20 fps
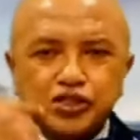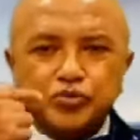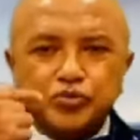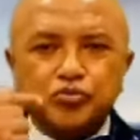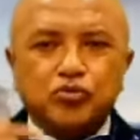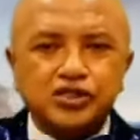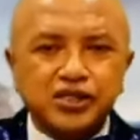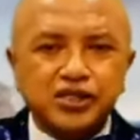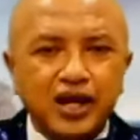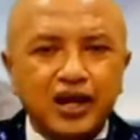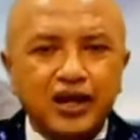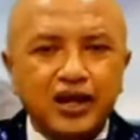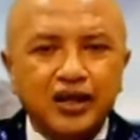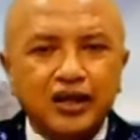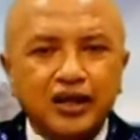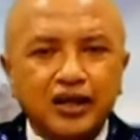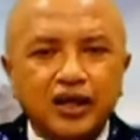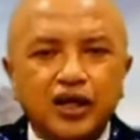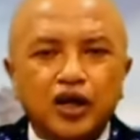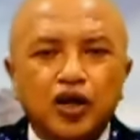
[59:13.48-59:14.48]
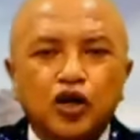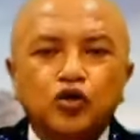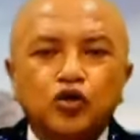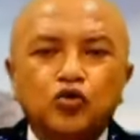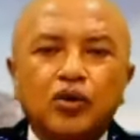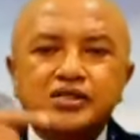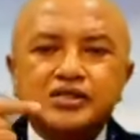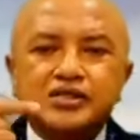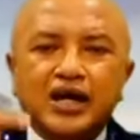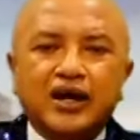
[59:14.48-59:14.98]
like me,
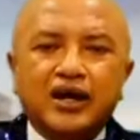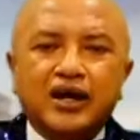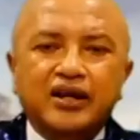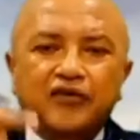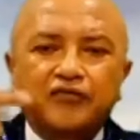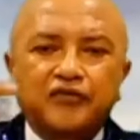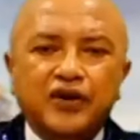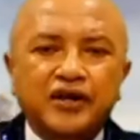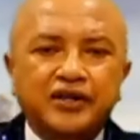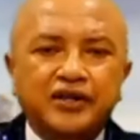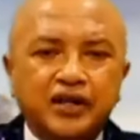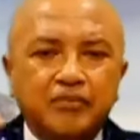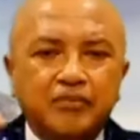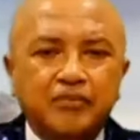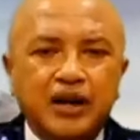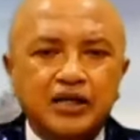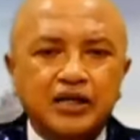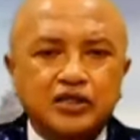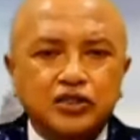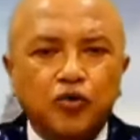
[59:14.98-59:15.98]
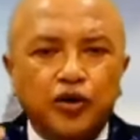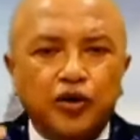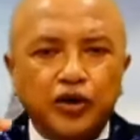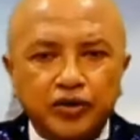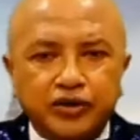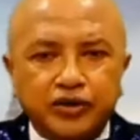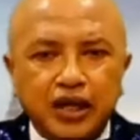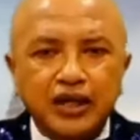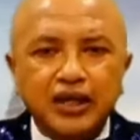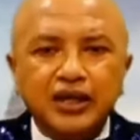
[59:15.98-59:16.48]
that YAHVAH your God will
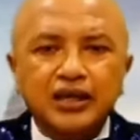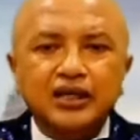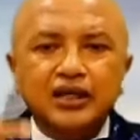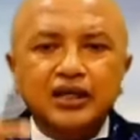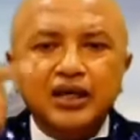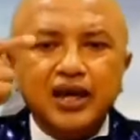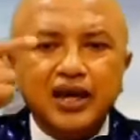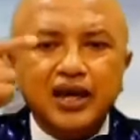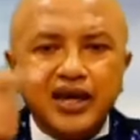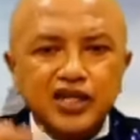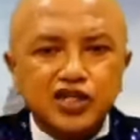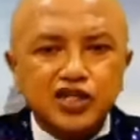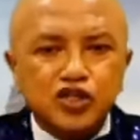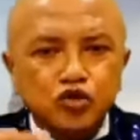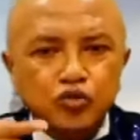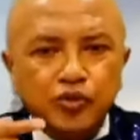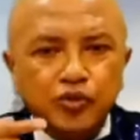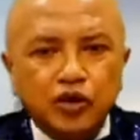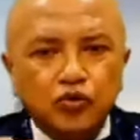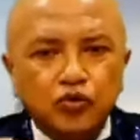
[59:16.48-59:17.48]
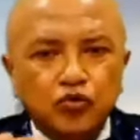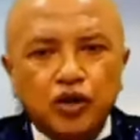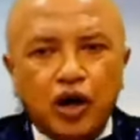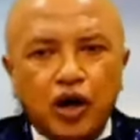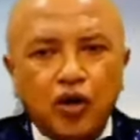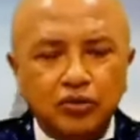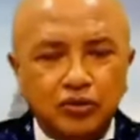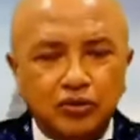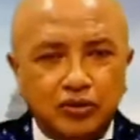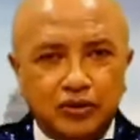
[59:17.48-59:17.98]
rise up. And so
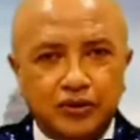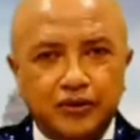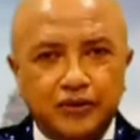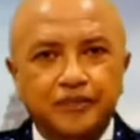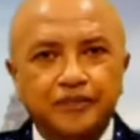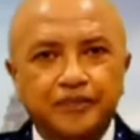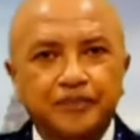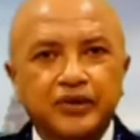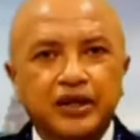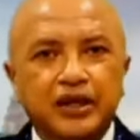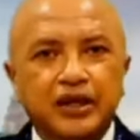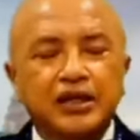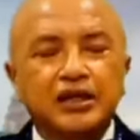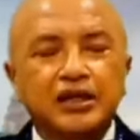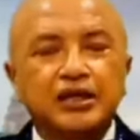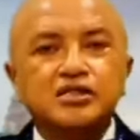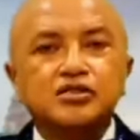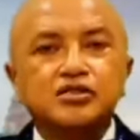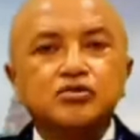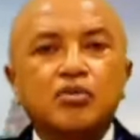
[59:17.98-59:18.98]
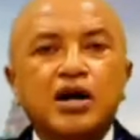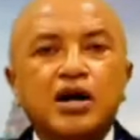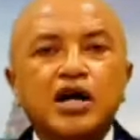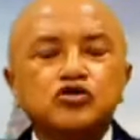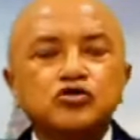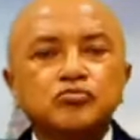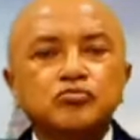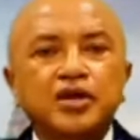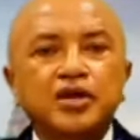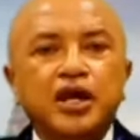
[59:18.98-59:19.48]
you must listen to him.
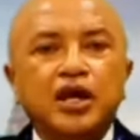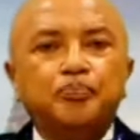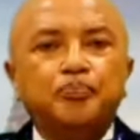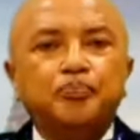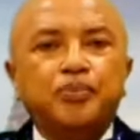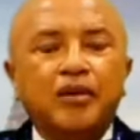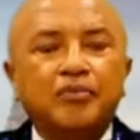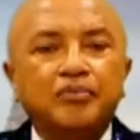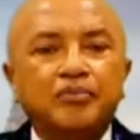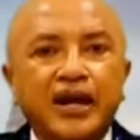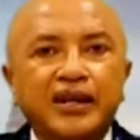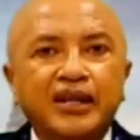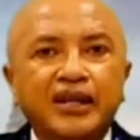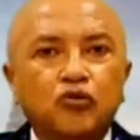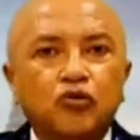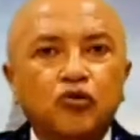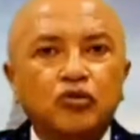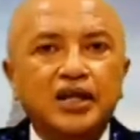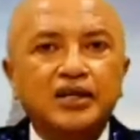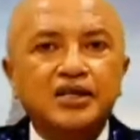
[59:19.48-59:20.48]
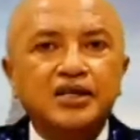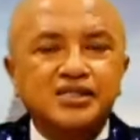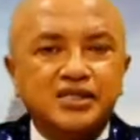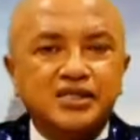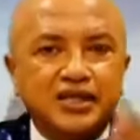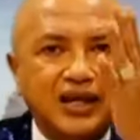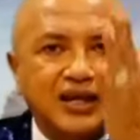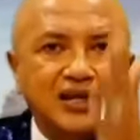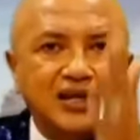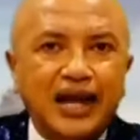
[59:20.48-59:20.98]
So you cannot listen
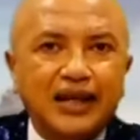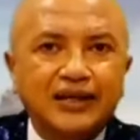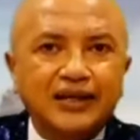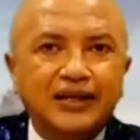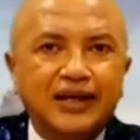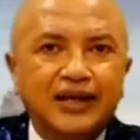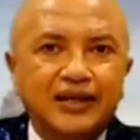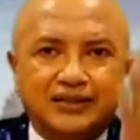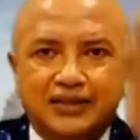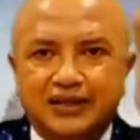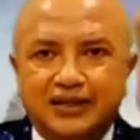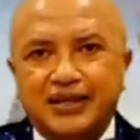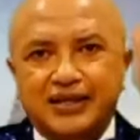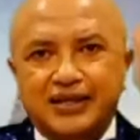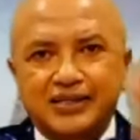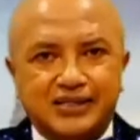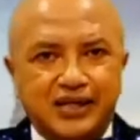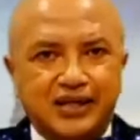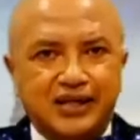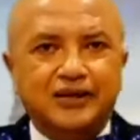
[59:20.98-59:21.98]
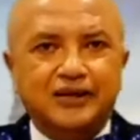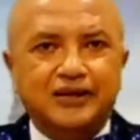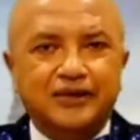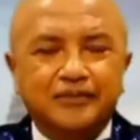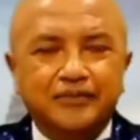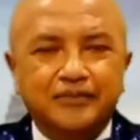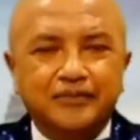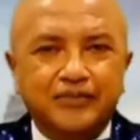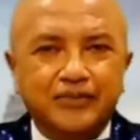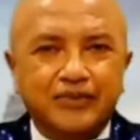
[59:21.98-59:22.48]
other prophets but
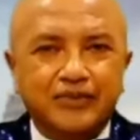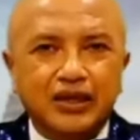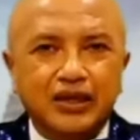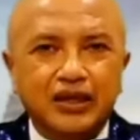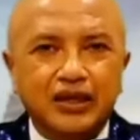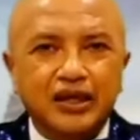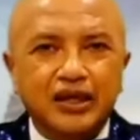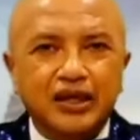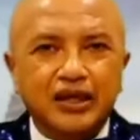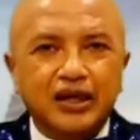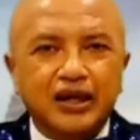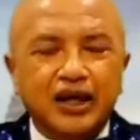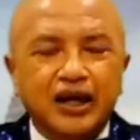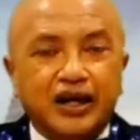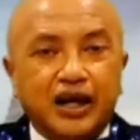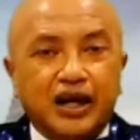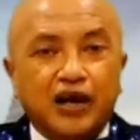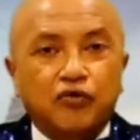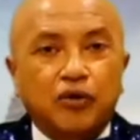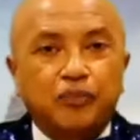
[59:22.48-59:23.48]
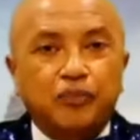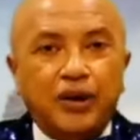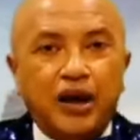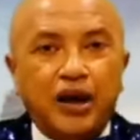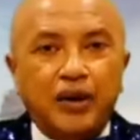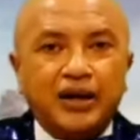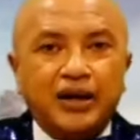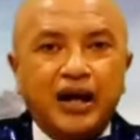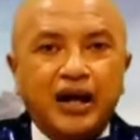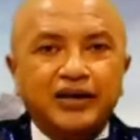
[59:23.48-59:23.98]
Israelites. So if your
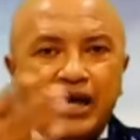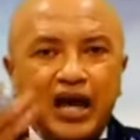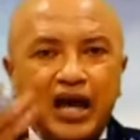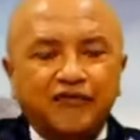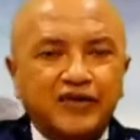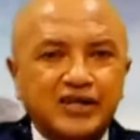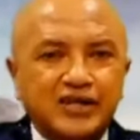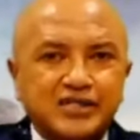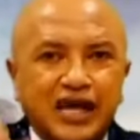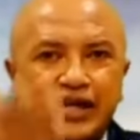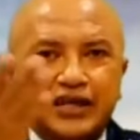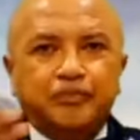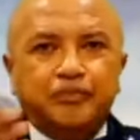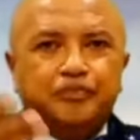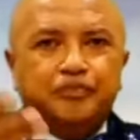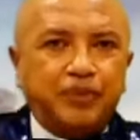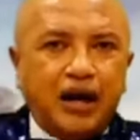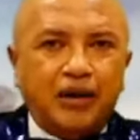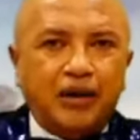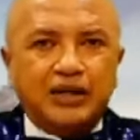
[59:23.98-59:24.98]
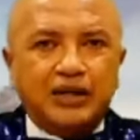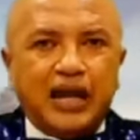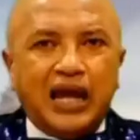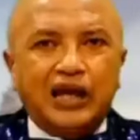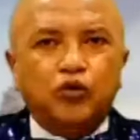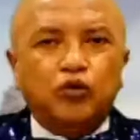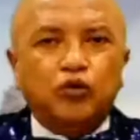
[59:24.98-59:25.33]
prophet is someone else